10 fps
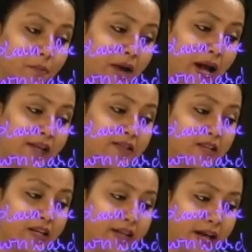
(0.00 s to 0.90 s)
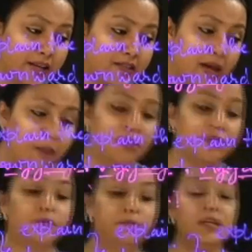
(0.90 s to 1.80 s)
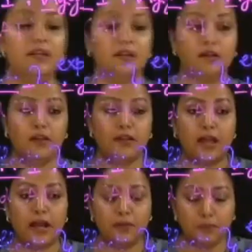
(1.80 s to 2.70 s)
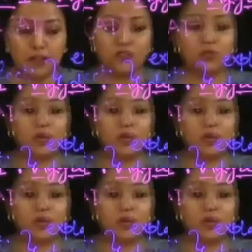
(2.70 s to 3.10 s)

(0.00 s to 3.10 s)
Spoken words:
price index capital P. That means